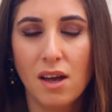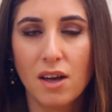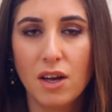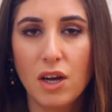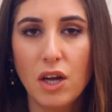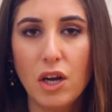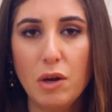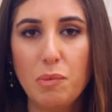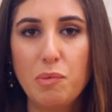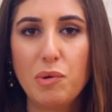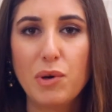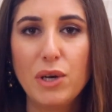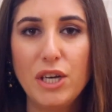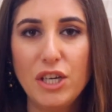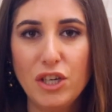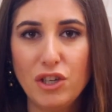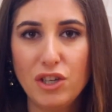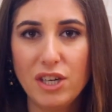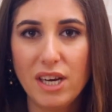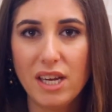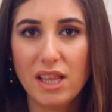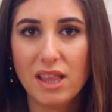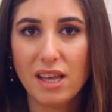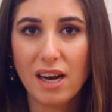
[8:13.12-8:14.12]
could
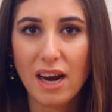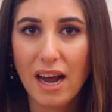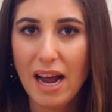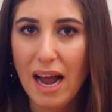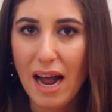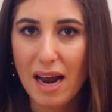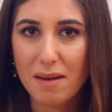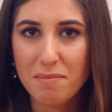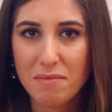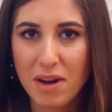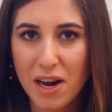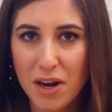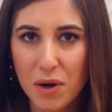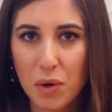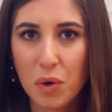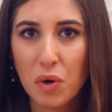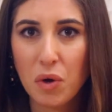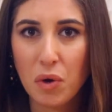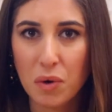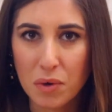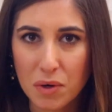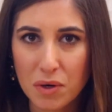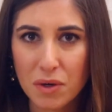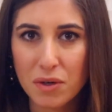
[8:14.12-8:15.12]
appreciate that I had my
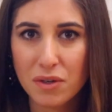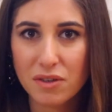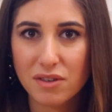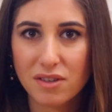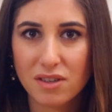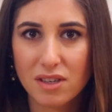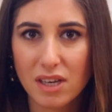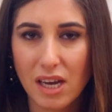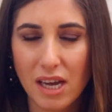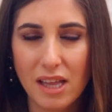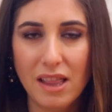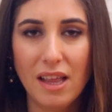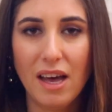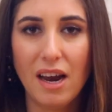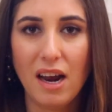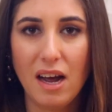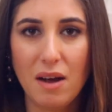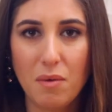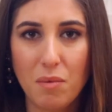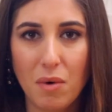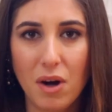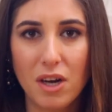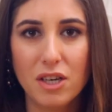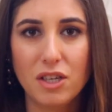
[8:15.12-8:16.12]
own goals and that
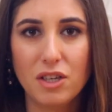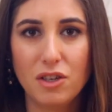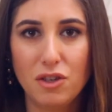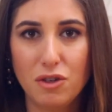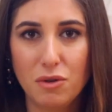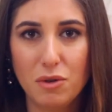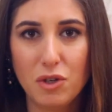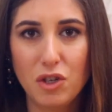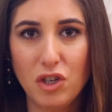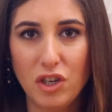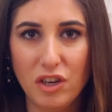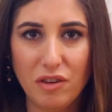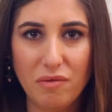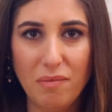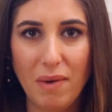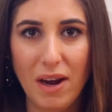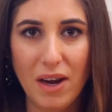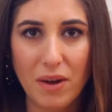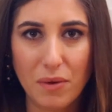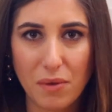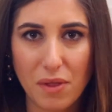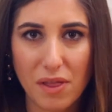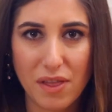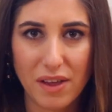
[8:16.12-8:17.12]
I wanted to achieve
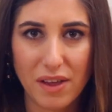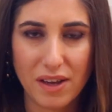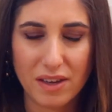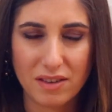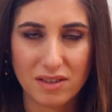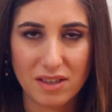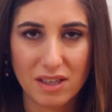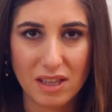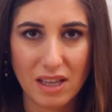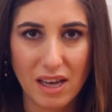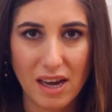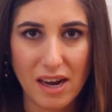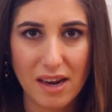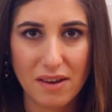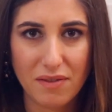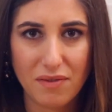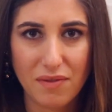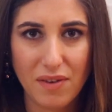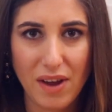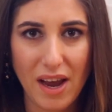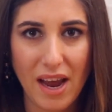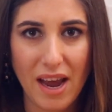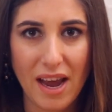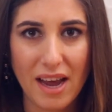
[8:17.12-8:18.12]
my own things in
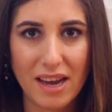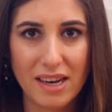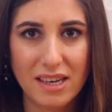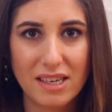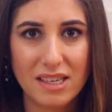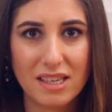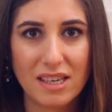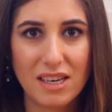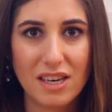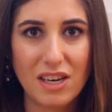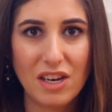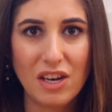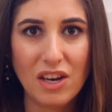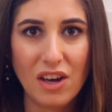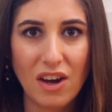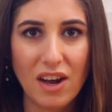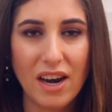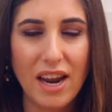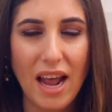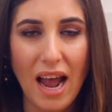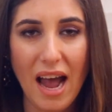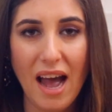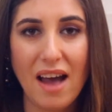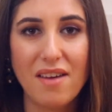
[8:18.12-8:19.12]
life. And
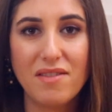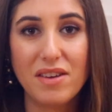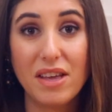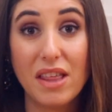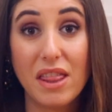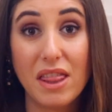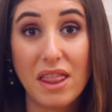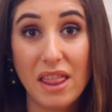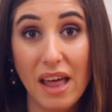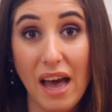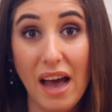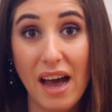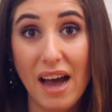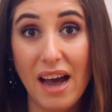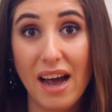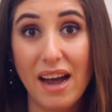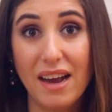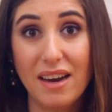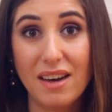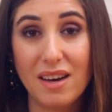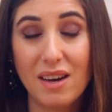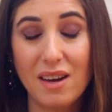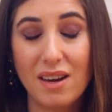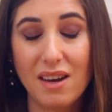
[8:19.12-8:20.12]
not having
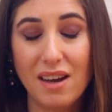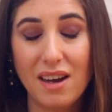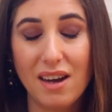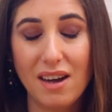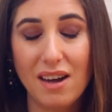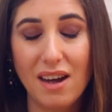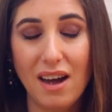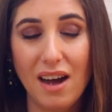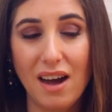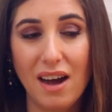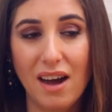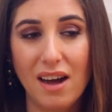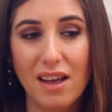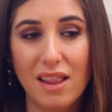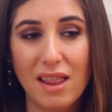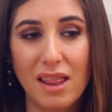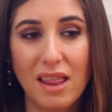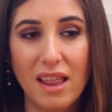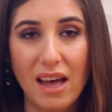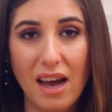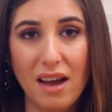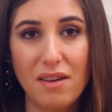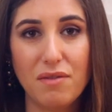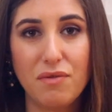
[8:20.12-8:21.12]
that,
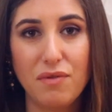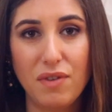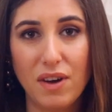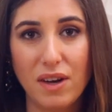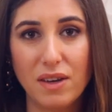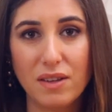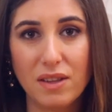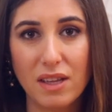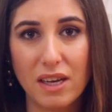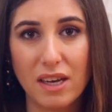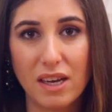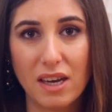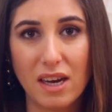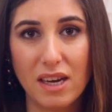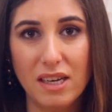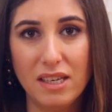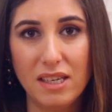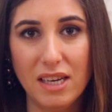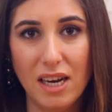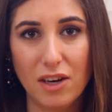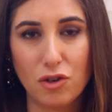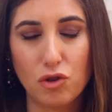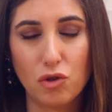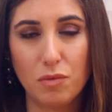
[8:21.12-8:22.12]
that felt like a
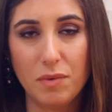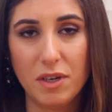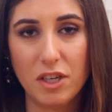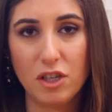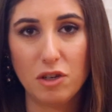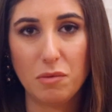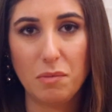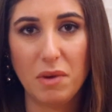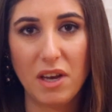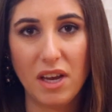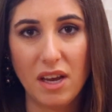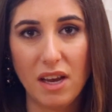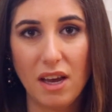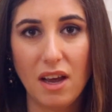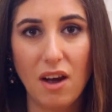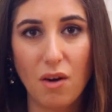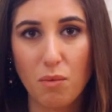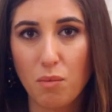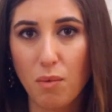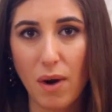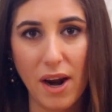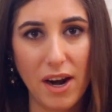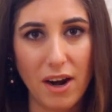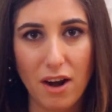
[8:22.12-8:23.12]
detriment to me
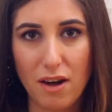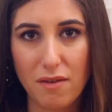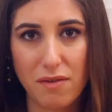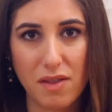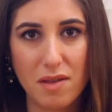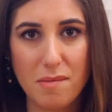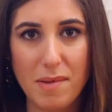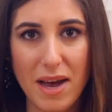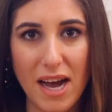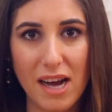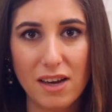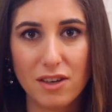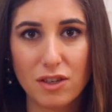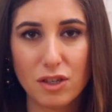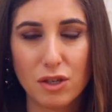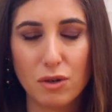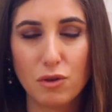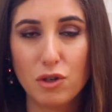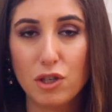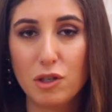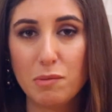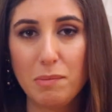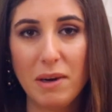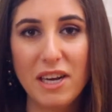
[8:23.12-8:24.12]
right off the bat. So
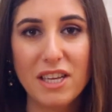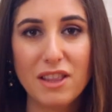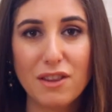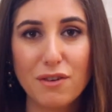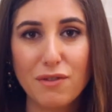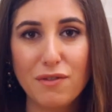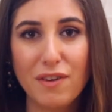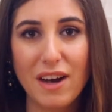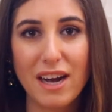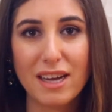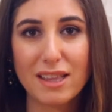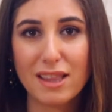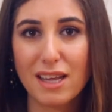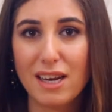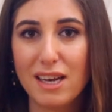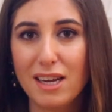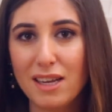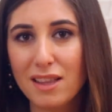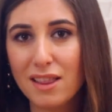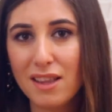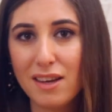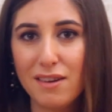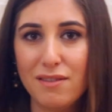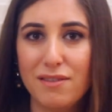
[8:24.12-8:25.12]
despite the fact that
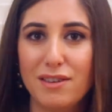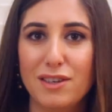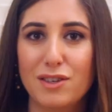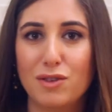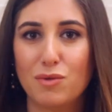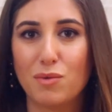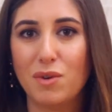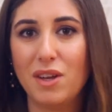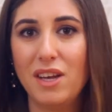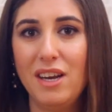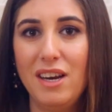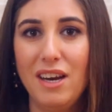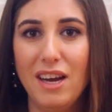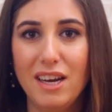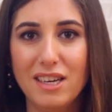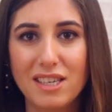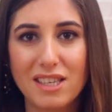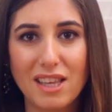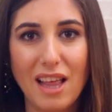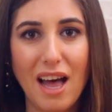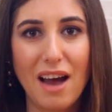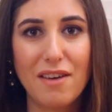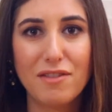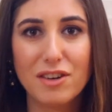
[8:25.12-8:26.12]
he lived this really
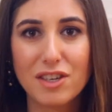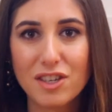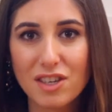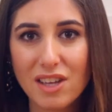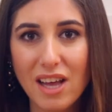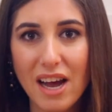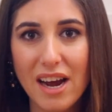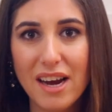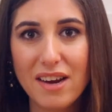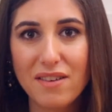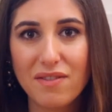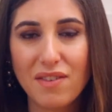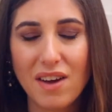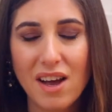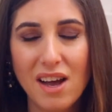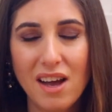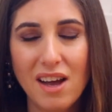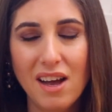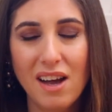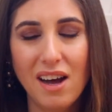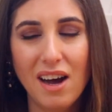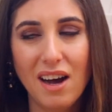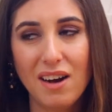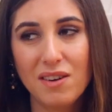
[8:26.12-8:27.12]
nice, lavish life,
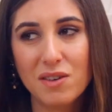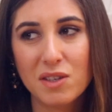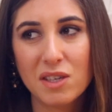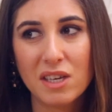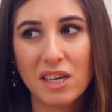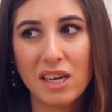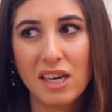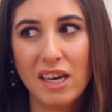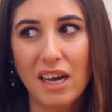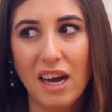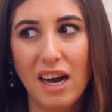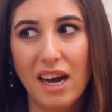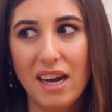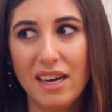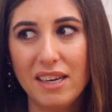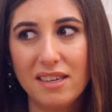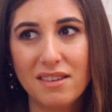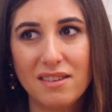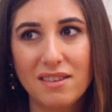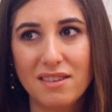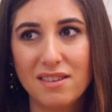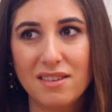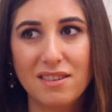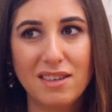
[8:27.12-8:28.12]
I was like, yeah, I
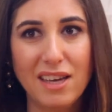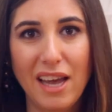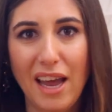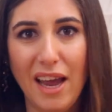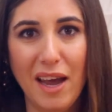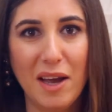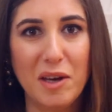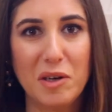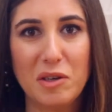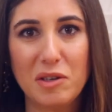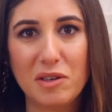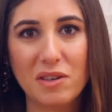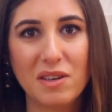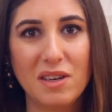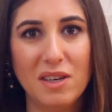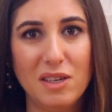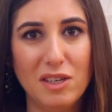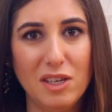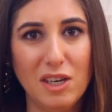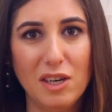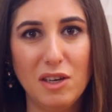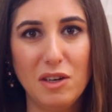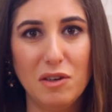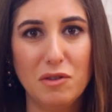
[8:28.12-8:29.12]
can't
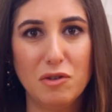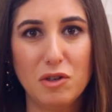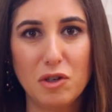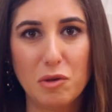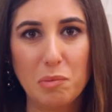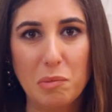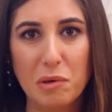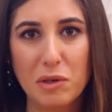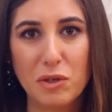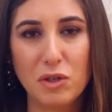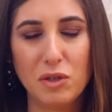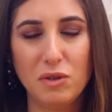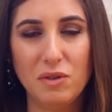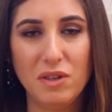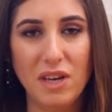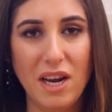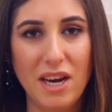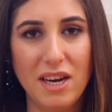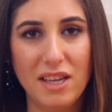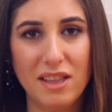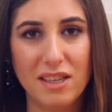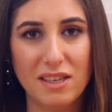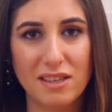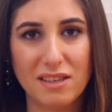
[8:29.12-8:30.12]
continue to pursue
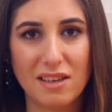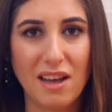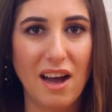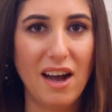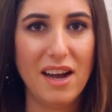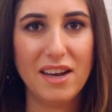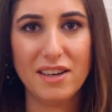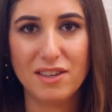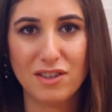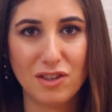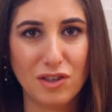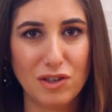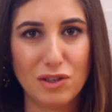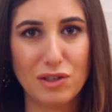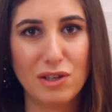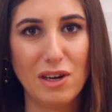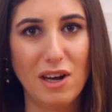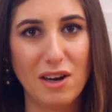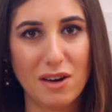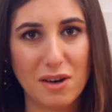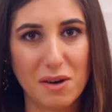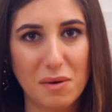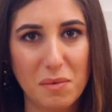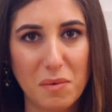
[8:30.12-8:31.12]
dating this guy. It's just
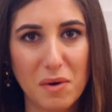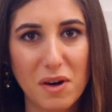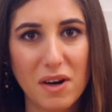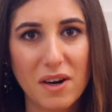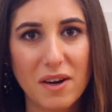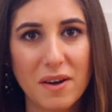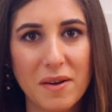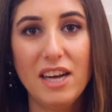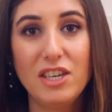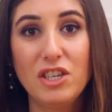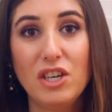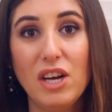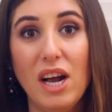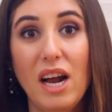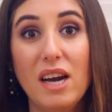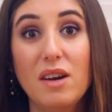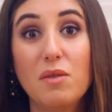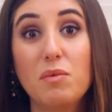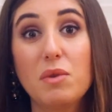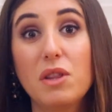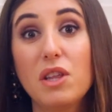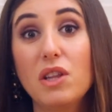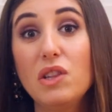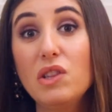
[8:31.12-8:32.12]
not gonna work. I
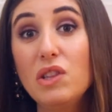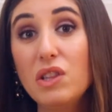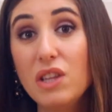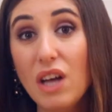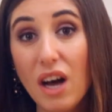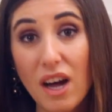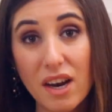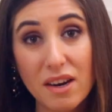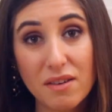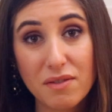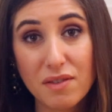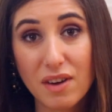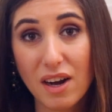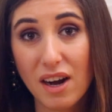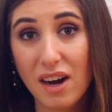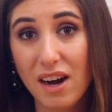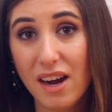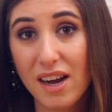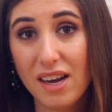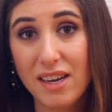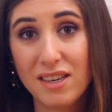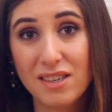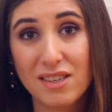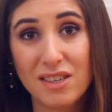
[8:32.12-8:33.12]
chatted with a lot of
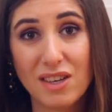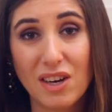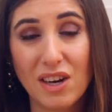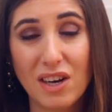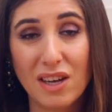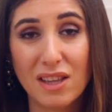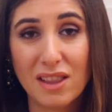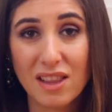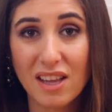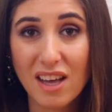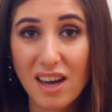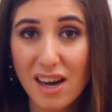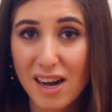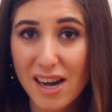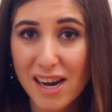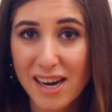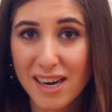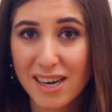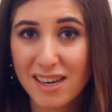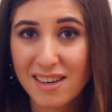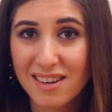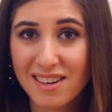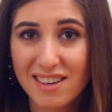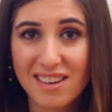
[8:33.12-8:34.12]
guys
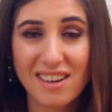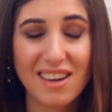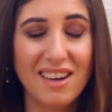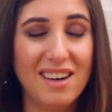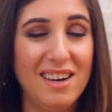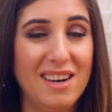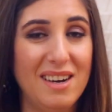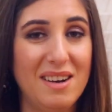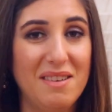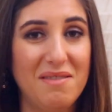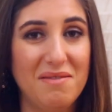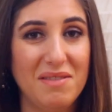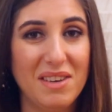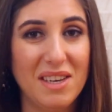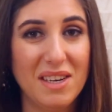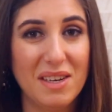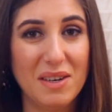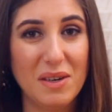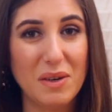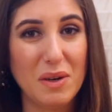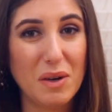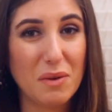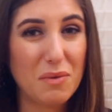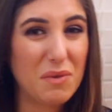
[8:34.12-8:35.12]
online.
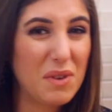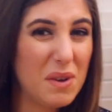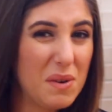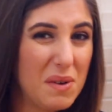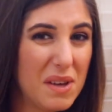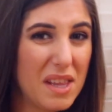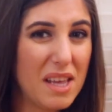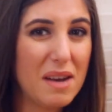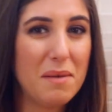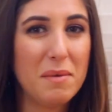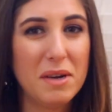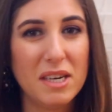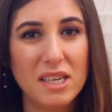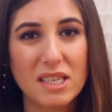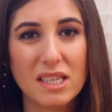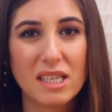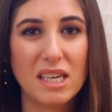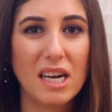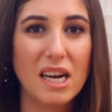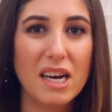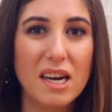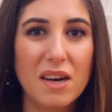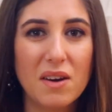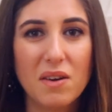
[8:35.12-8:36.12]
A few of them I
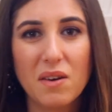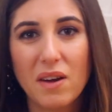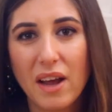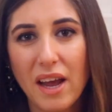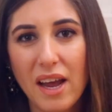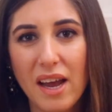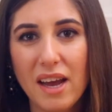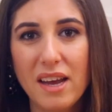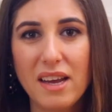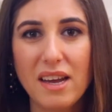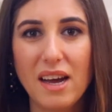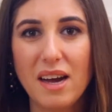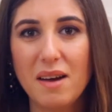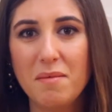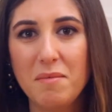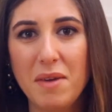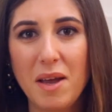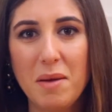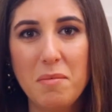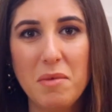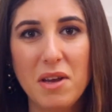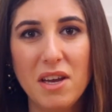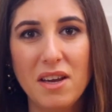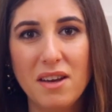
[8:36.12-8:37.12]
decided, okay, yeah,
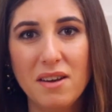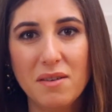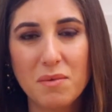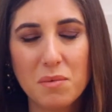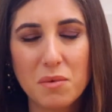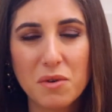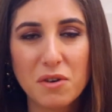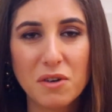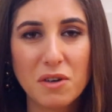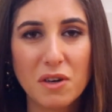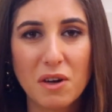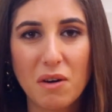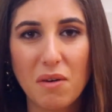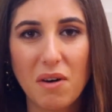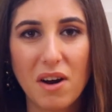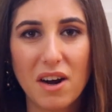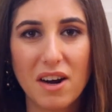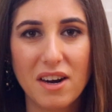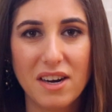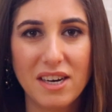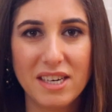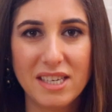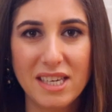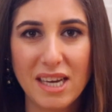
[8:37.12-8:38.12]
maybe we'll go out
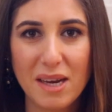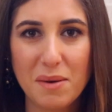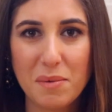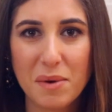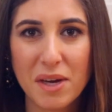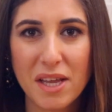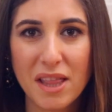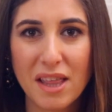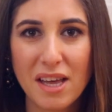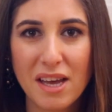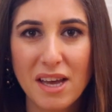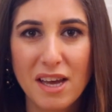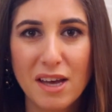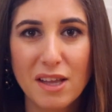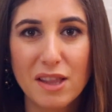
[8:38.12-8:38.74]
on a date with.